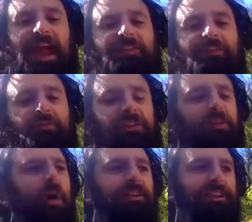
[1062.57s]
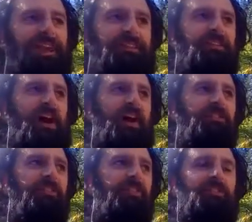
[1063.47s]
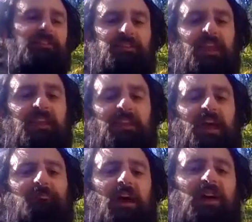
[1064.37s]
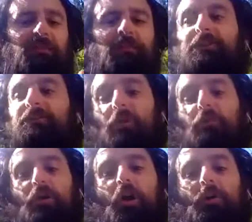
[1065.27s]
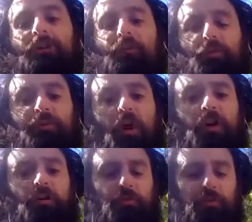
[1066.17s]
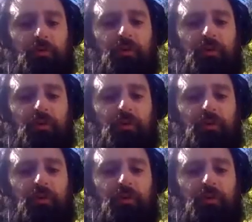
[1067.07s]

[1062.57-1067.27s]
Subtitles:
and you really want to like touch this thing that I'm talking about, at least what we're going for with our group,